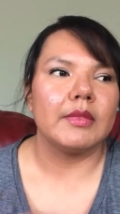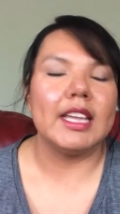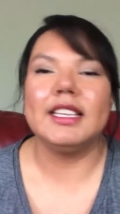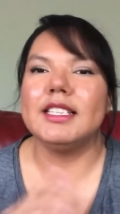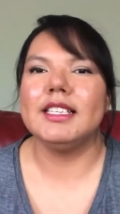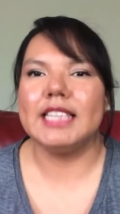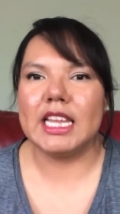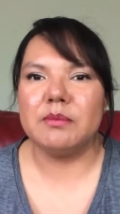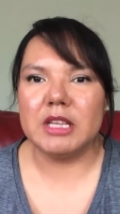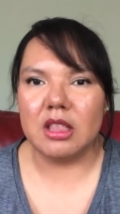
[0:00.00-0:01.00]
it doesn't
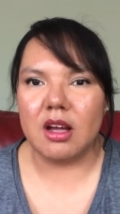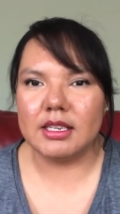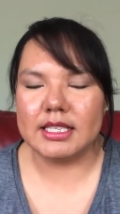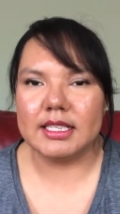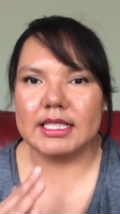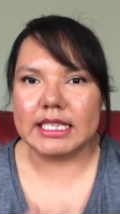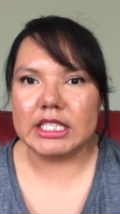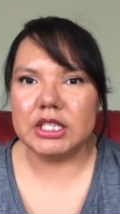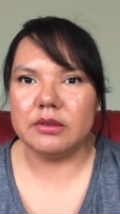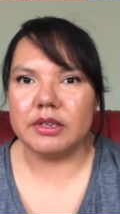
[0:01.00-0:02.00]
take me long to stick
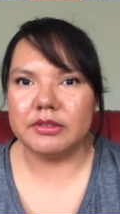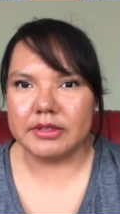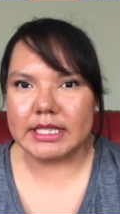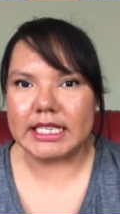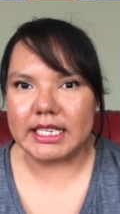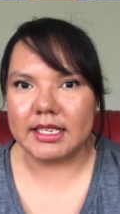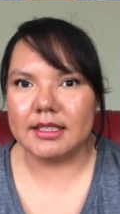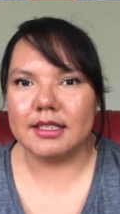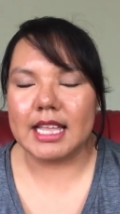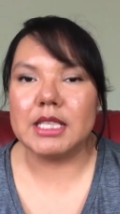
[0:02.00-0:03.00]
to a
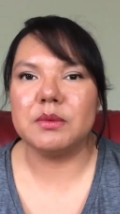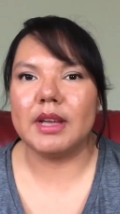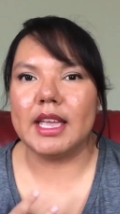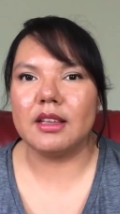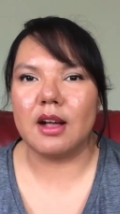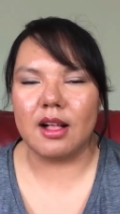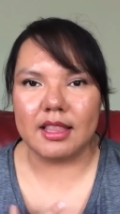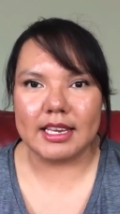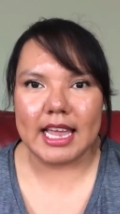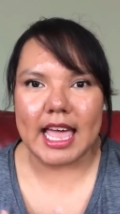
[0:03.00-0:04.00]
routine. That's why I call
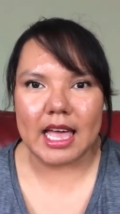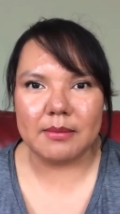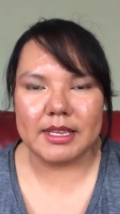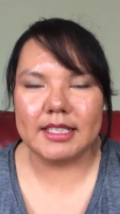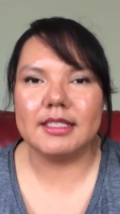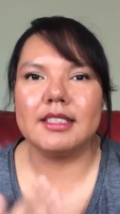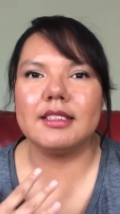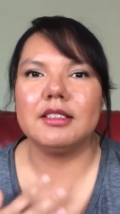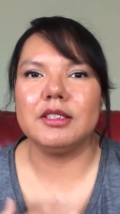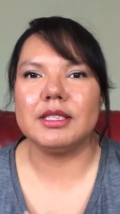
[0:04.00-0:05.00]
it a habit.
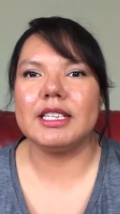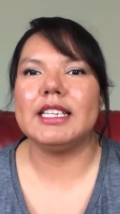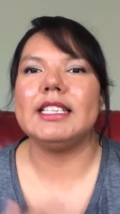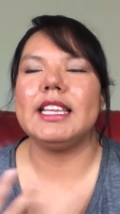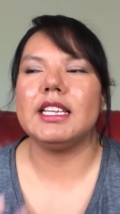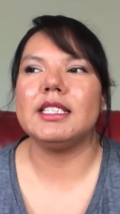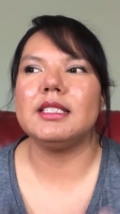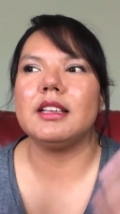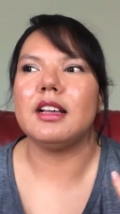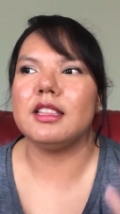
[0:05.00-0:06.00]
Usually it takes
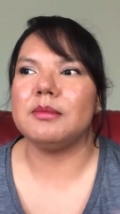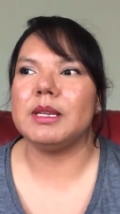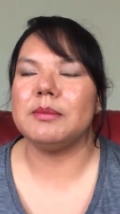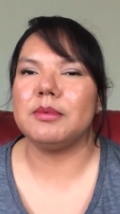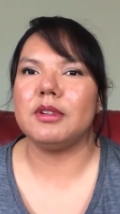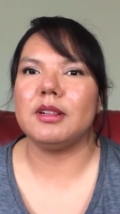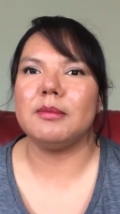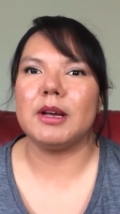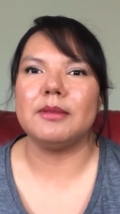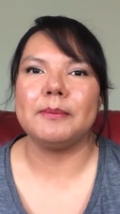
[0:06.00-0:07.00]
other people
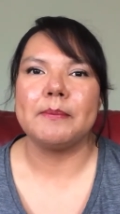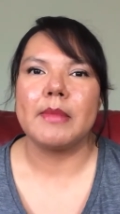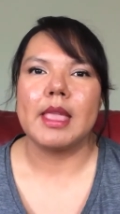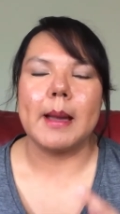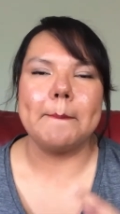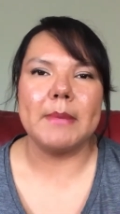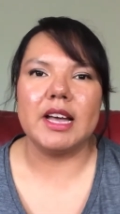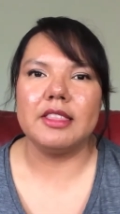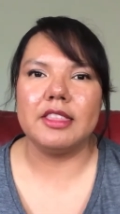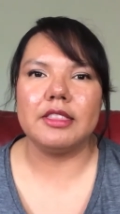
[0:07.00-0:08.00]
about a
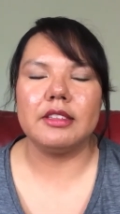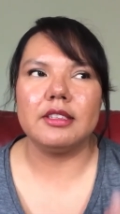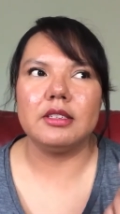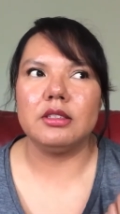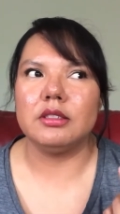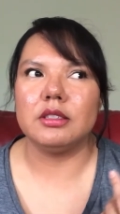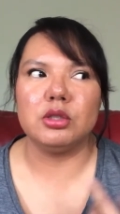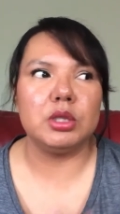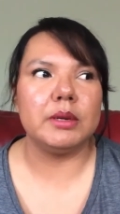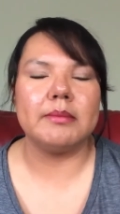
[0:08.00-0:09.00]
month to
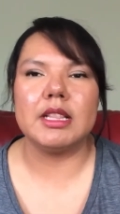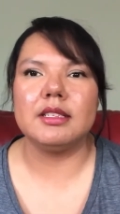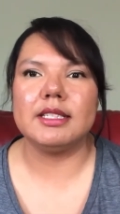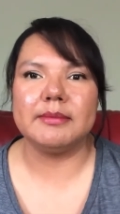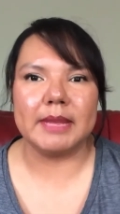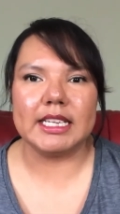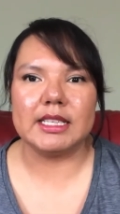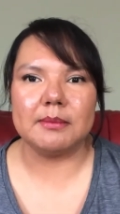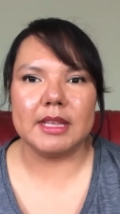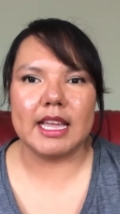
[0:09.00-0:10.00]
2 months to make
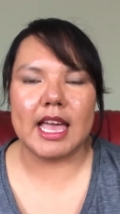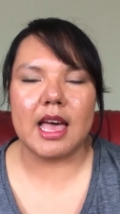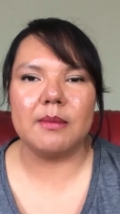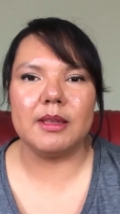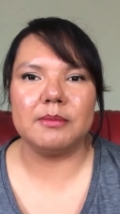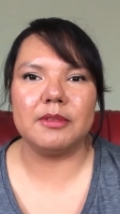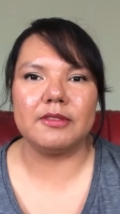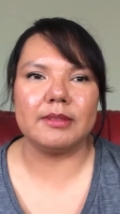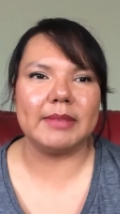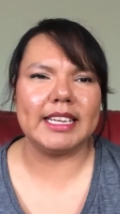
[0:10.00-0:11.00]
something a habit, but
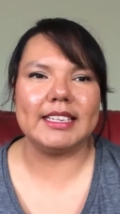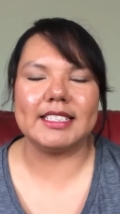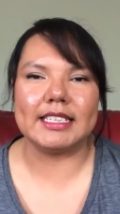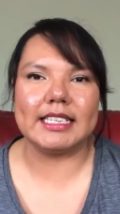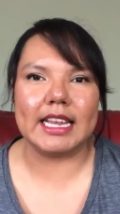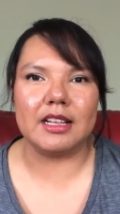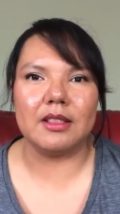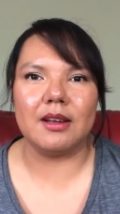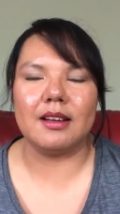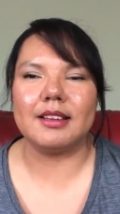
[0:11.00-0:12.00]
for me it doesn't take
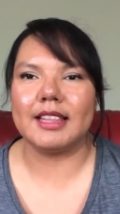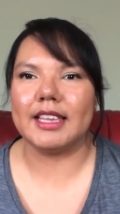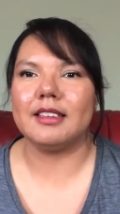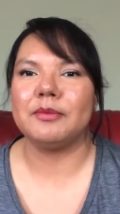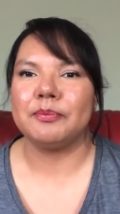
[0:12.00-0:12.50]
long. Like